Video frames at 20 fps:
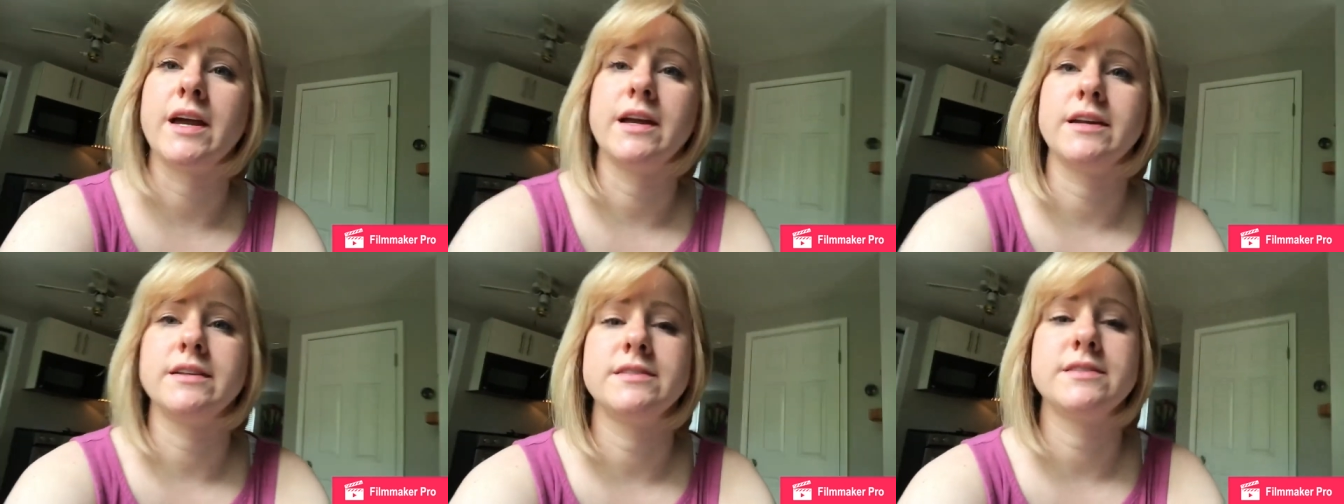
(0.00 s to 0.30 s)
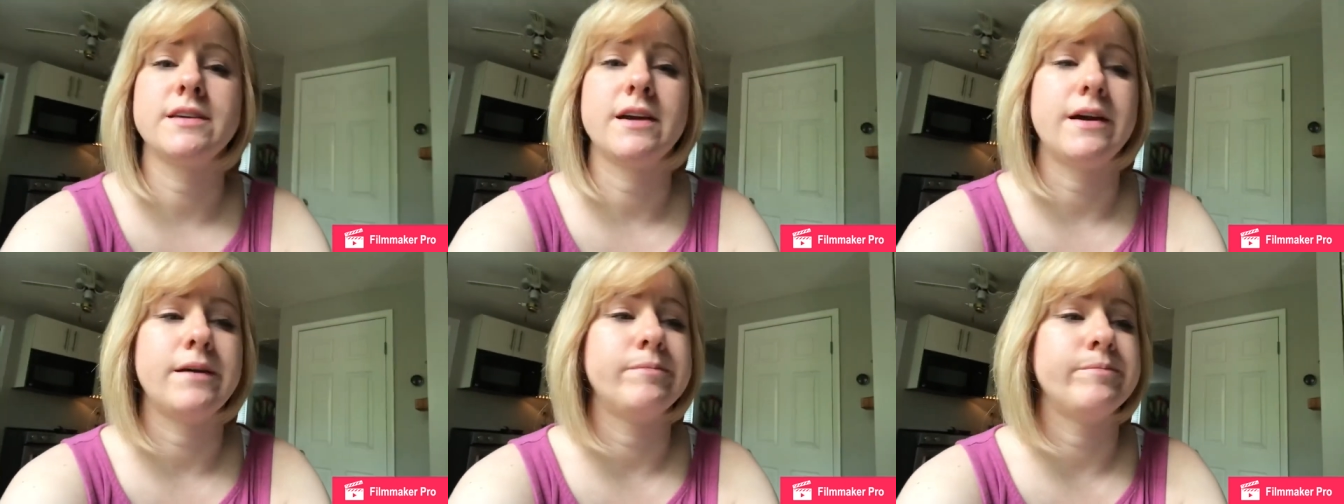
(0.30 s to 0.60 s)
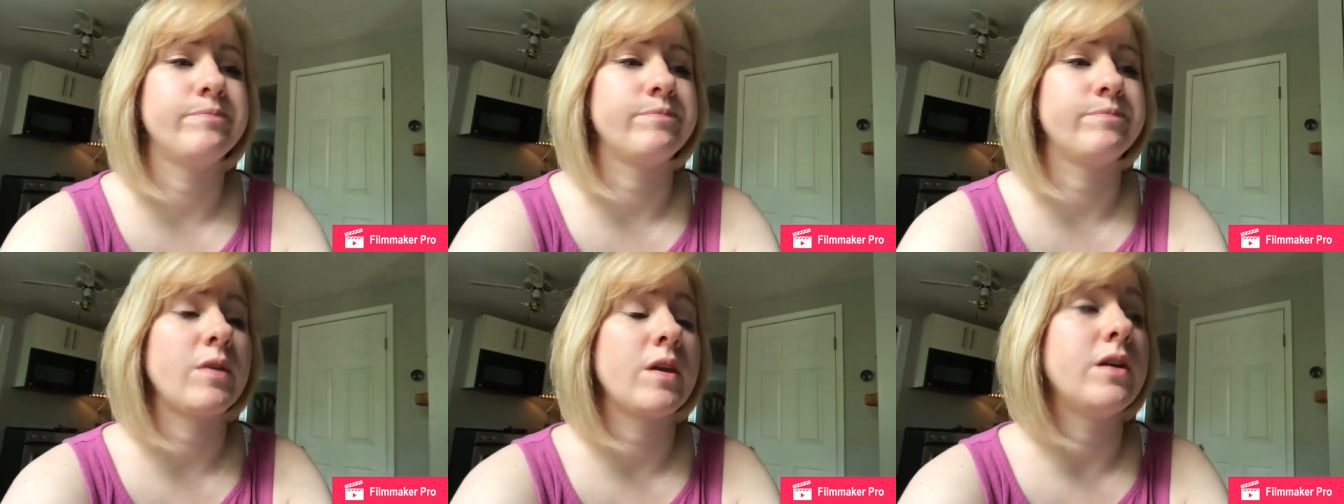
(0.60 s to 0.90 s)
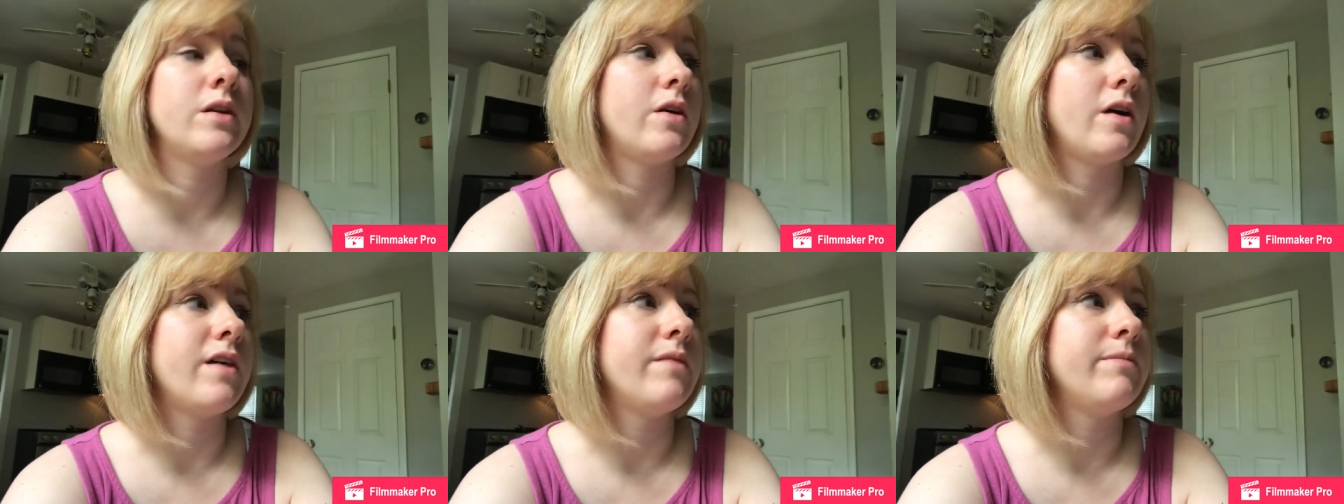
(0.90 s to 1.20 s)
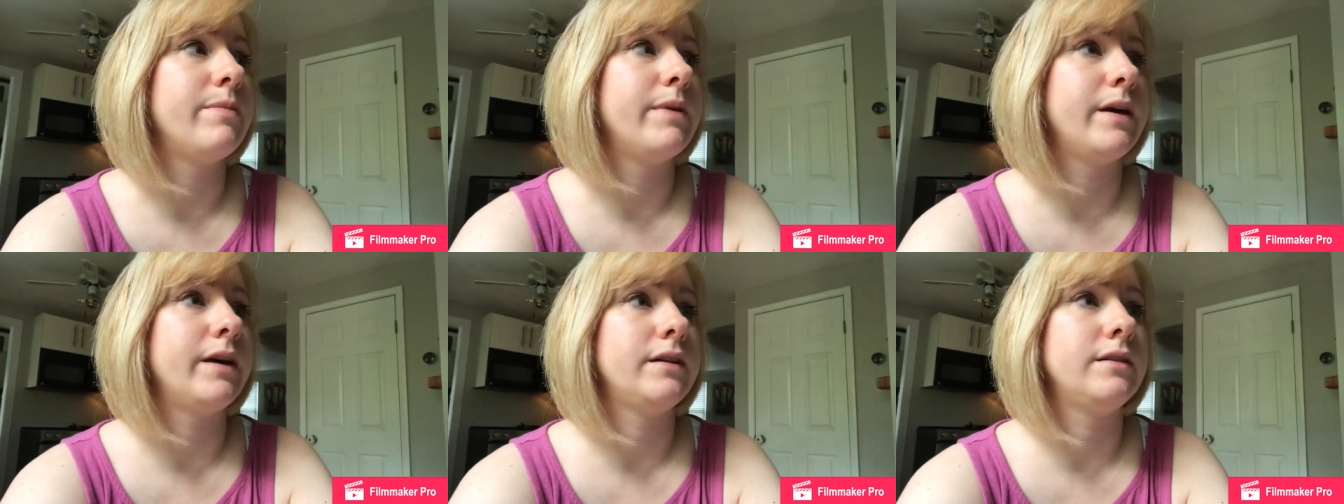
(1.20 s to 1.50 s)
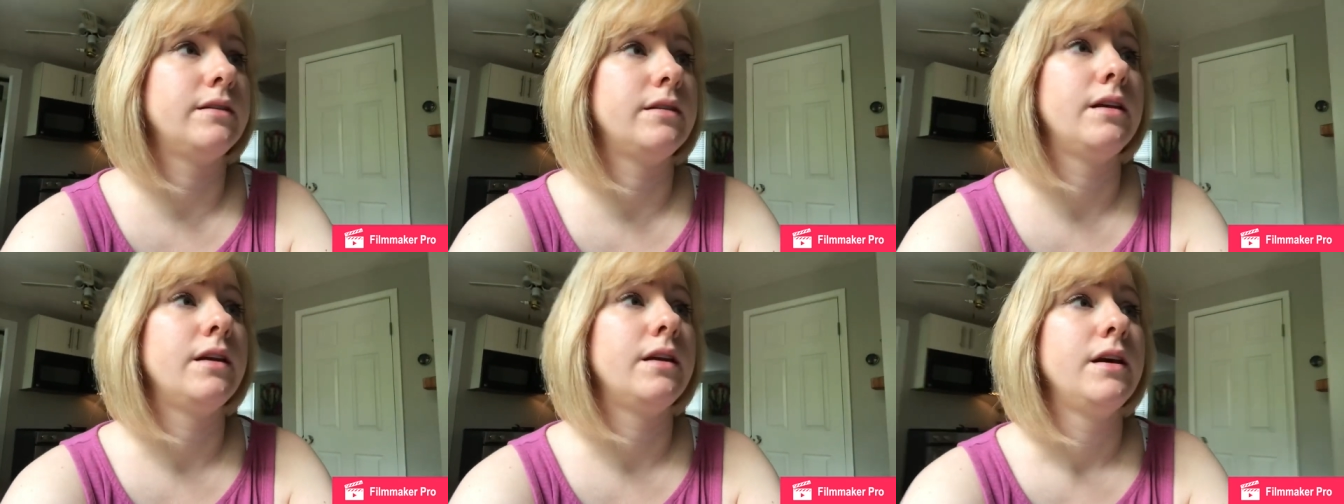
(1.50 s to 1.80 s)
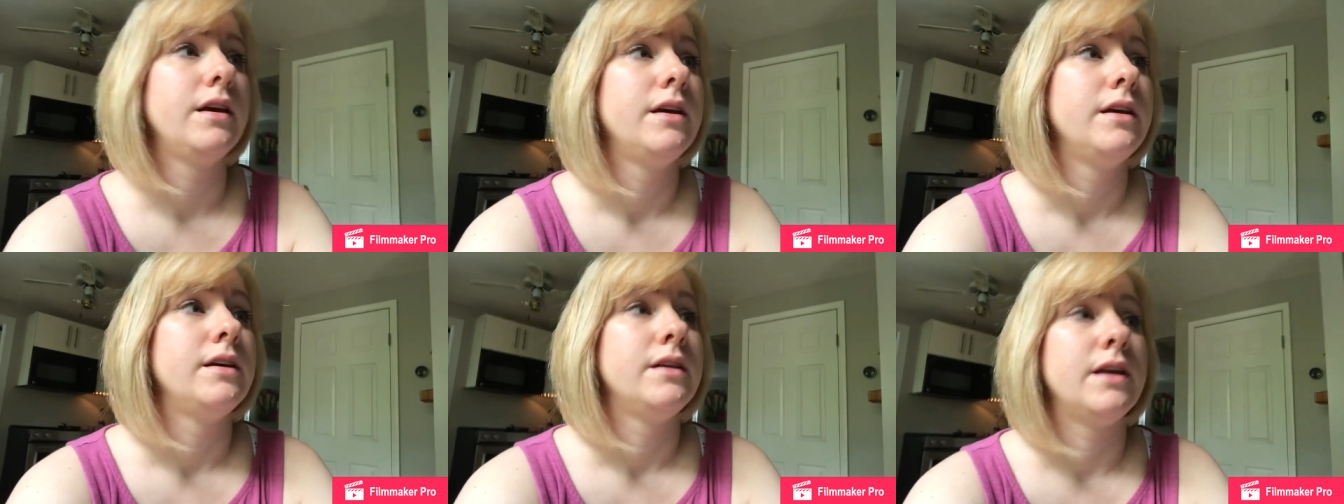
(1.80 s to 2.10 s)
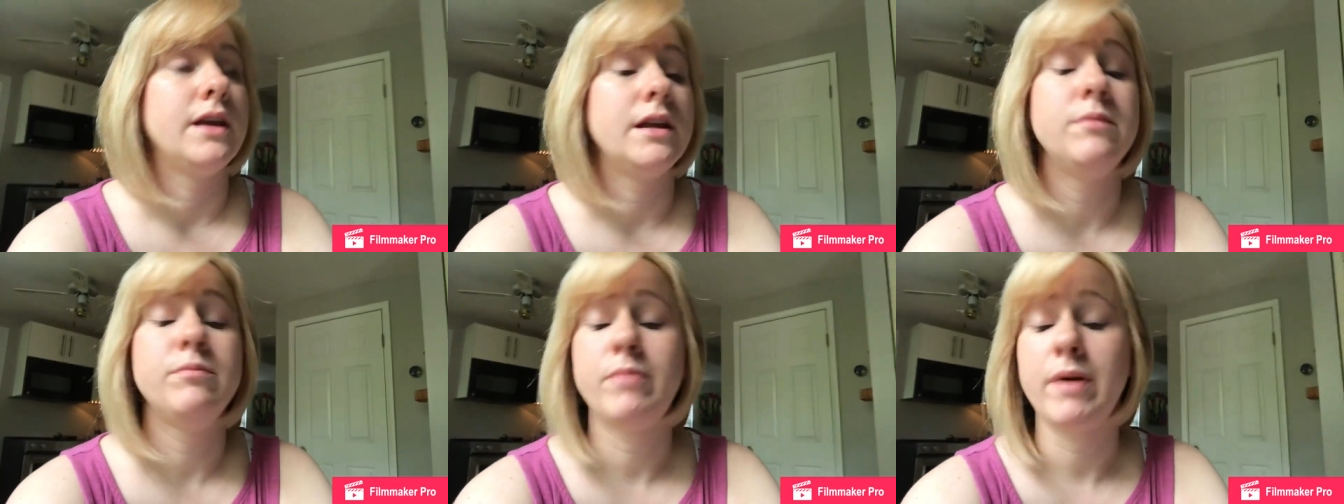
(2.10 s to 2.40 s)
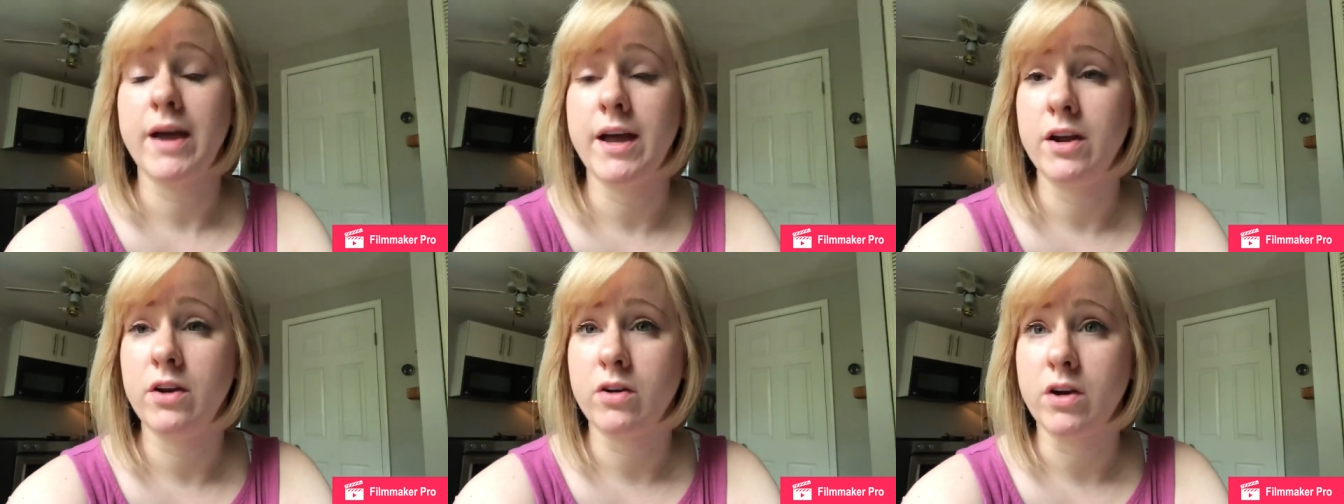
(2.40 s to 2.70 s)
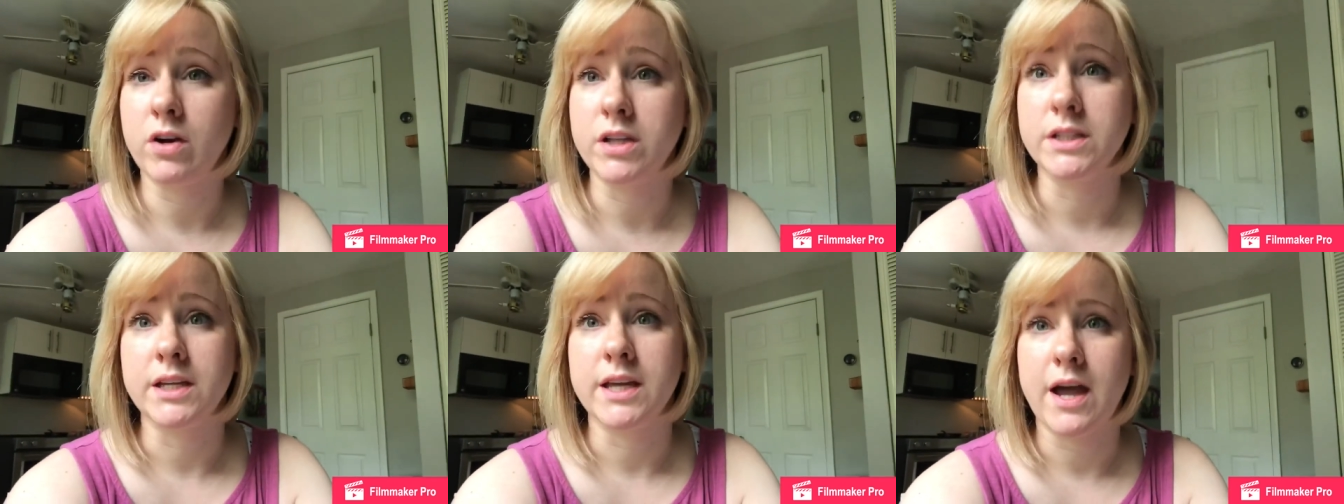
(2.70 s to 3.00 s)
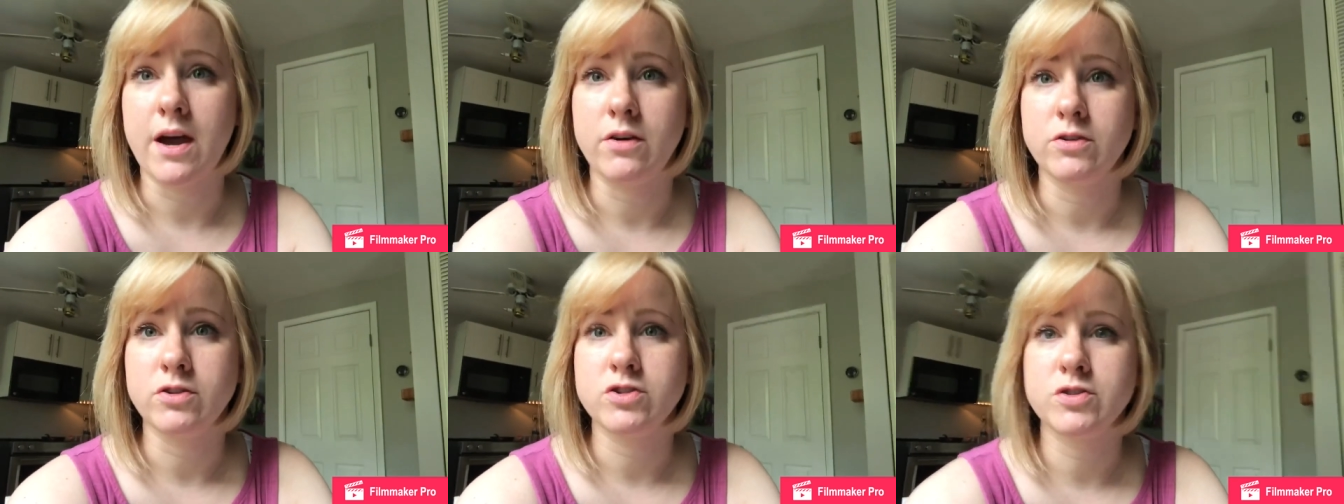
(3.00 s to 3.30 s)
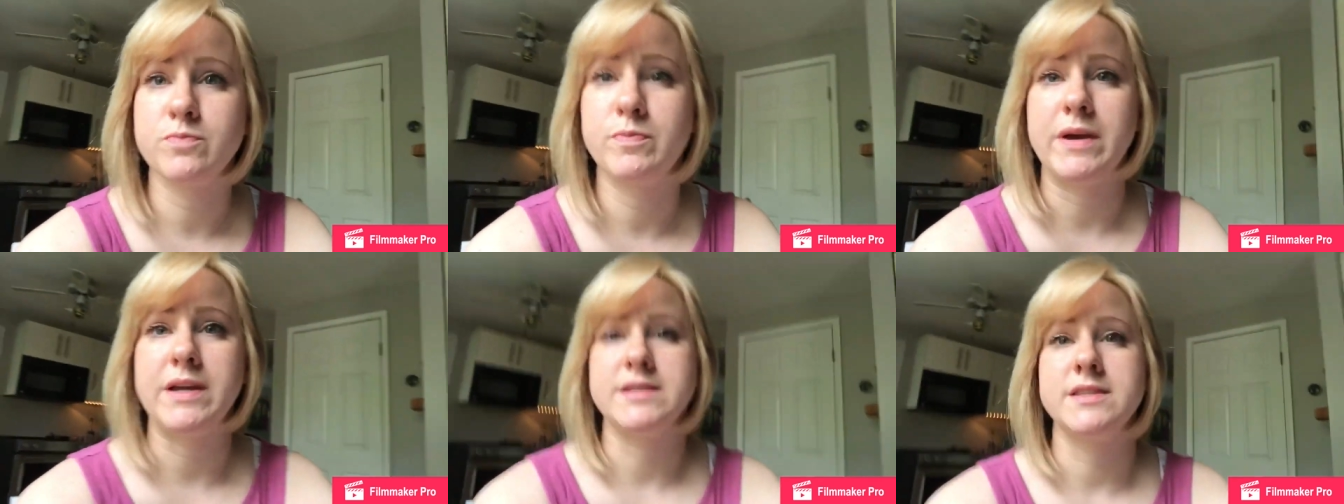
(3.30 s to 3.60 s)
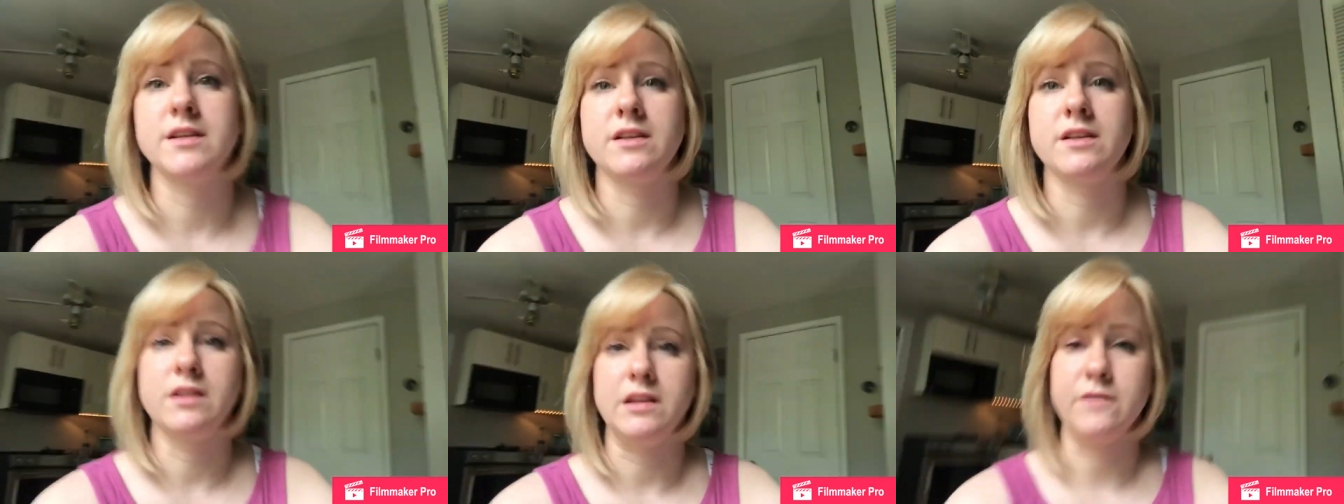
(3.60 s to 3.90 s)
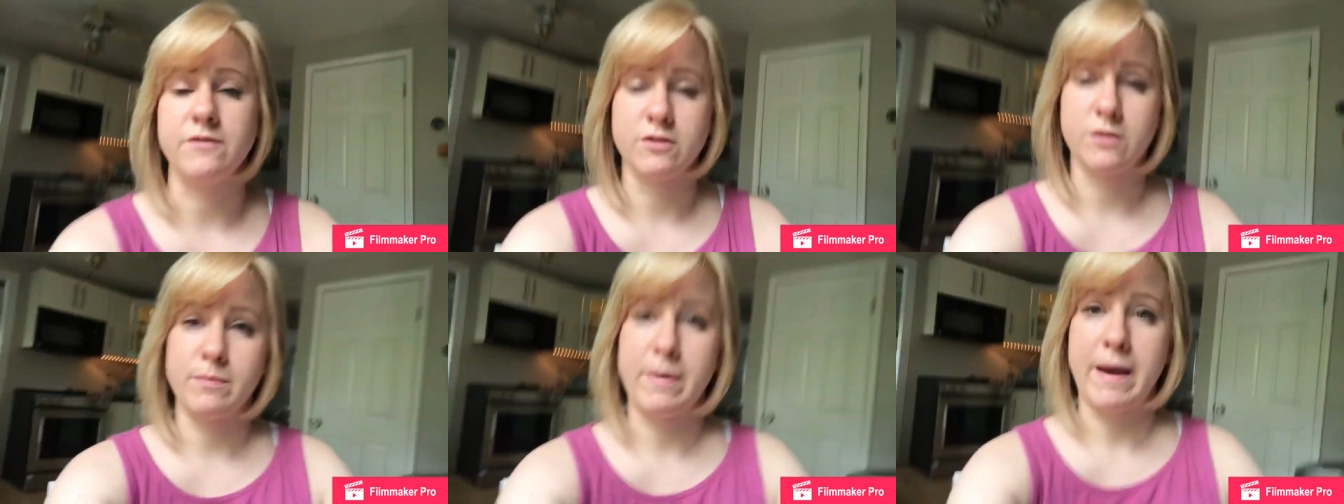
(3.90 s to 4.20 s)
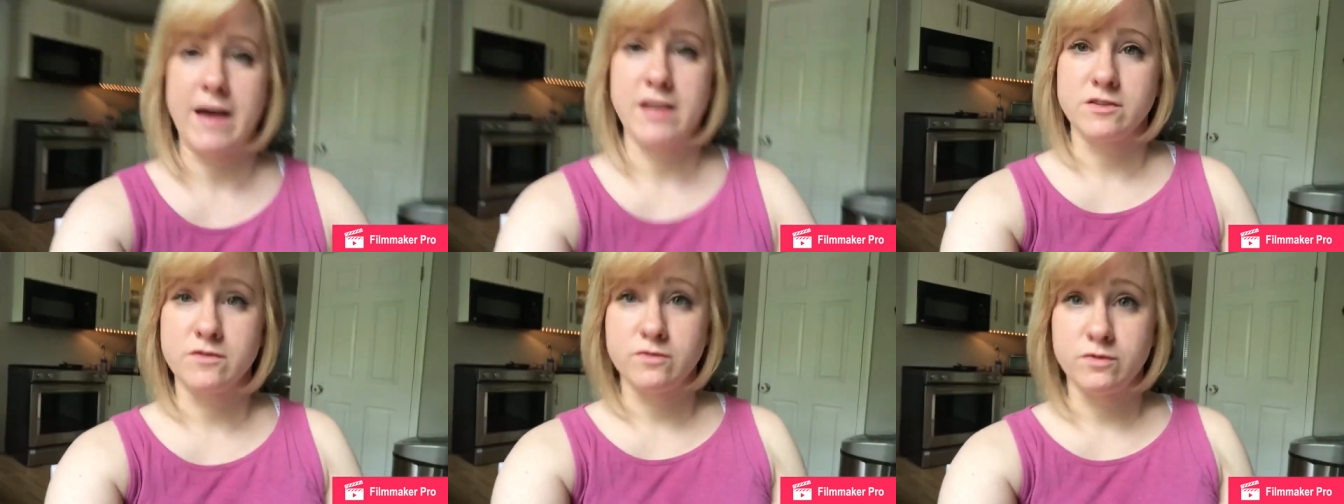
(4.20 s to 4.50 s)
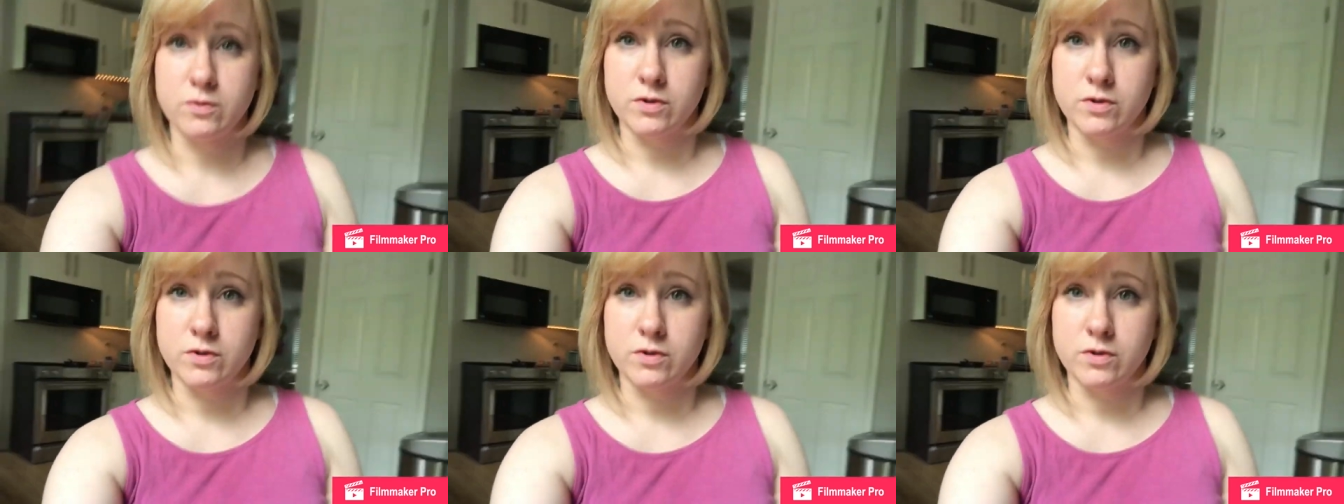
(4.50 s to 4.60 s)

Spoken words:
And I've been in bed or on the couch basically for the past